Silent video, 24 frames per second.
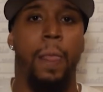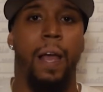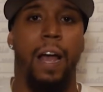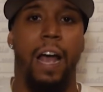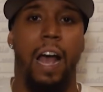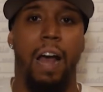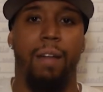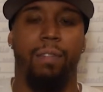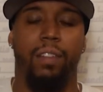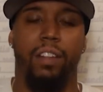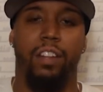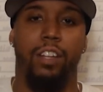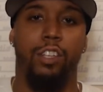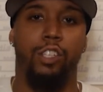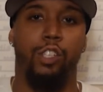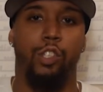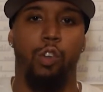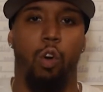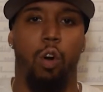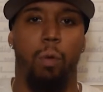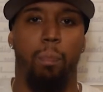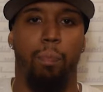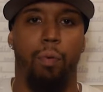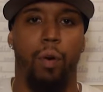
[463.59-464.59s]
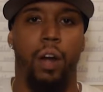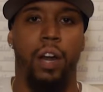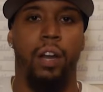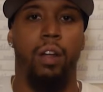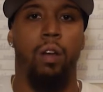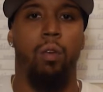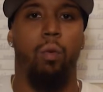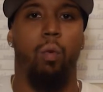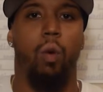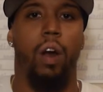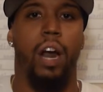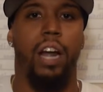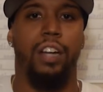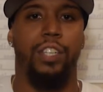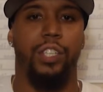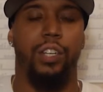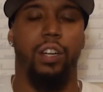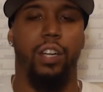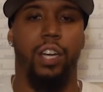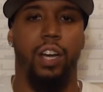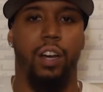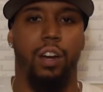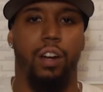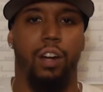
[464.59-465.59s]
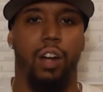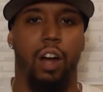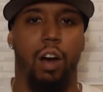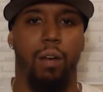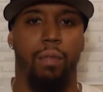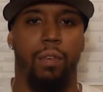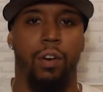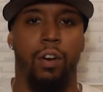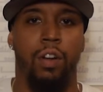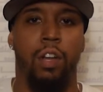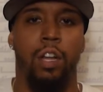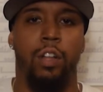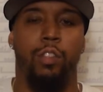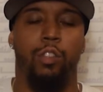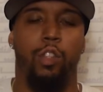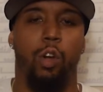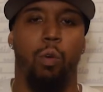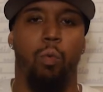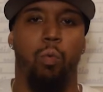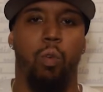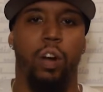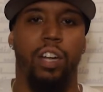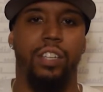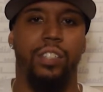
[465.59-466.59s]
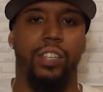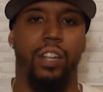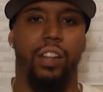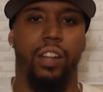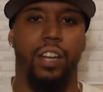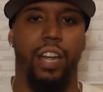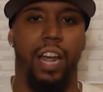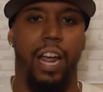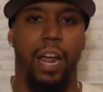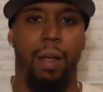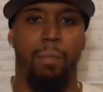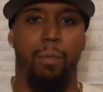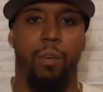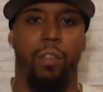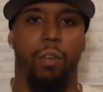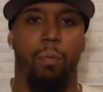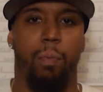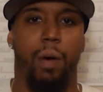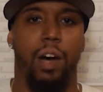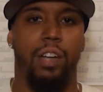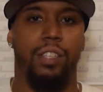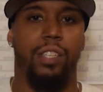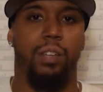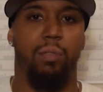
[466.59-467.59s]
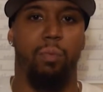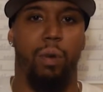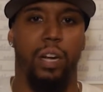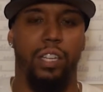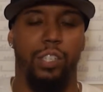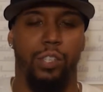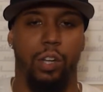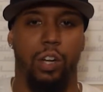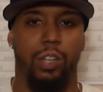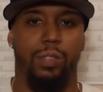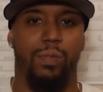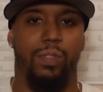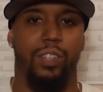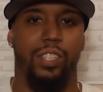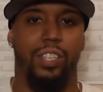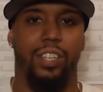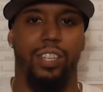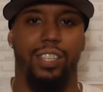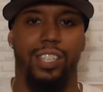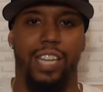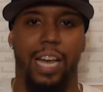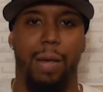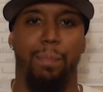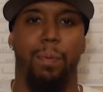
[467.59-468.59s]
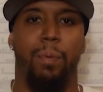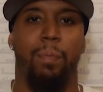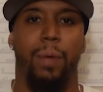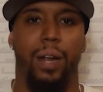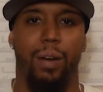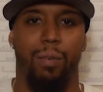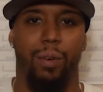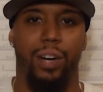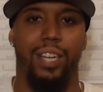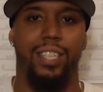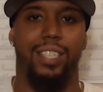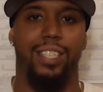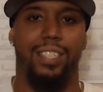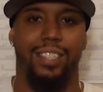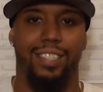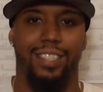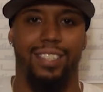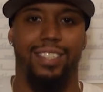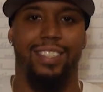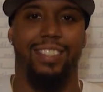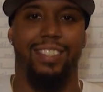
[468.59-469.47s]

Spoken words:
After this short break, we're actually going to cover the rest of the game of the Boston Red Sox versus the Tampa Bay Rays.